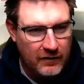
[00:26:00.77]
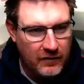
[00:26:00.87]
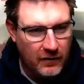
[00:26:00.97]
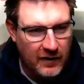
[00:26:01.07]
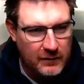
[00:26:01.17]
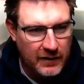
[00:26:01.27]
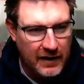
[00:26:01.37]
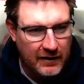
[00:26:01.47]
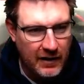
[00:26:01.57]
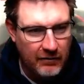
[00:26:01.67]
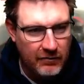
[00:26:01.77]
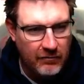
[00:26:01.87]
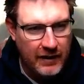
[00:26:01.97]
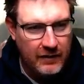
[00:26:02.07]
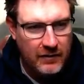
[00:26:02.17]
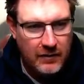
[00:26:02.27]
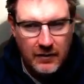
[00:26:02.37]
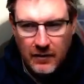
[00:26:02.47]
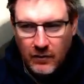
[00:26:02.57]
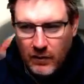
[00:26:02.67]
Sainz, but at our current rate,
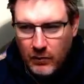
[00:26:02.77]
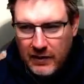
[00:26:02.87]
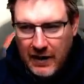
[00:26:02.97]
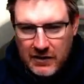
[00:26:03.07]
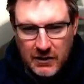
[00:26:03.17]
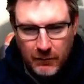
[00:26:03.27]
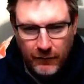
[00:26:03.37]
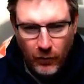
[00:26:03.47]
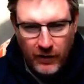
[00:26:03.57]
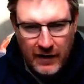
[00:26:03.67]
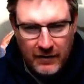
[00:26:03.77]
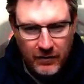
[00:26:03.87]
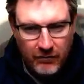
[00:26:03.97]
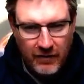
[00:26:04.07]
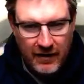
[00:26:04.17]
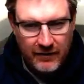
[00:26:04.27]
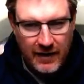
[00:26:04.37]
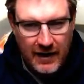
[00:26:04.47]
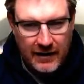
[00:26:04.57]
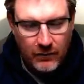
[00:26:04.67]
we would catch him before the end of the race
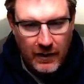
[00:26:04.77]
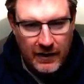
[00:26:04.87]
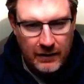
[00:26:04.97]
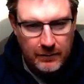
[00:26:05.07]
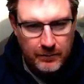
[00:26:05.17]
anyway.